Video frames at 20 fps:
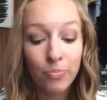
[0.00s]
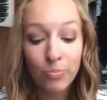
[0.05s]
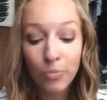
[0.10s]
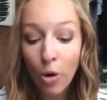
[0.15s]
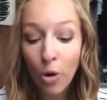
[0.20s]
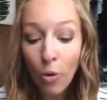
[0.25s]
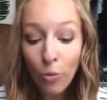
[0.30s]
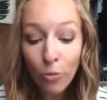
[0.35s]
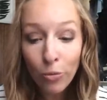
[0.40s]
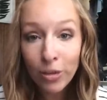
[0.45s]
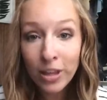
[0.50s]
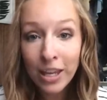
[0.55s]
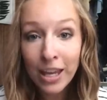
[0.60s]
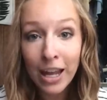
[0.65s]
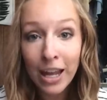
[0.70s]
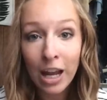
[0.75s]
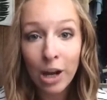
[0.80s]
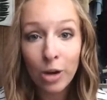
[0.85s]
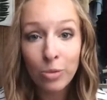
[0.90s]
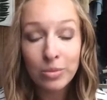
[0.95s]
hopefully
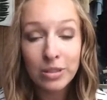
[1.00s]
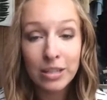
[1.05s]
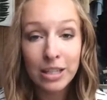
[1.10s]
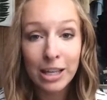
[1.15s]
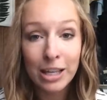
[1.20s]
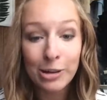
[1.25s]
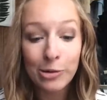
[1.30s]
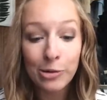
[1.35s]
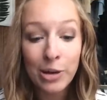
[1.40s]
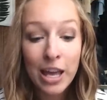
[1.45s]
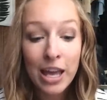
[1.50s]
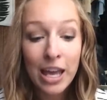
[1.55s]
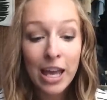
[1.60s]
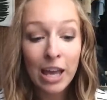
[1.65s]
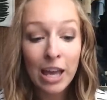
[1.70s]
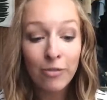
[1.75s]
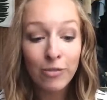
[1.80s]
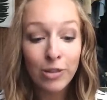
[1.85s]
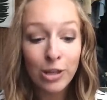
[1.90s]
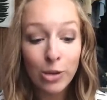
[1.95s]
it helps you
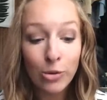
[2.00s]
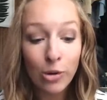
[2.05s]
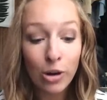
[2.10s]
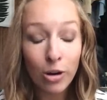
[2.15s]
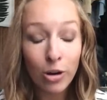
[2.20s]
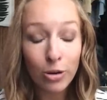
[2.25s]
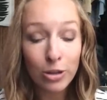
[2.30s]
if you are